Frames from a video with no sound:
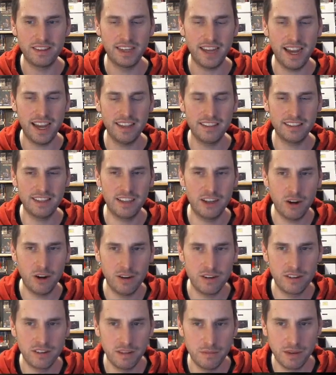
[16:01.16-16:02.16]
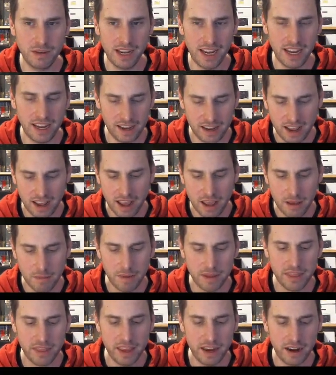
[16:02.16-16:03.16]
guys that go into the melee,
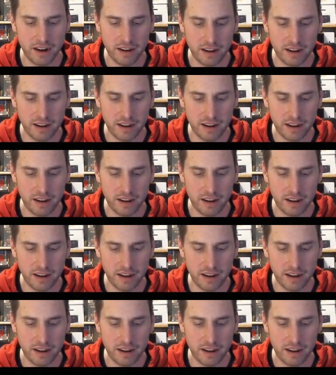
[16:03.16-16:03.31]
but they are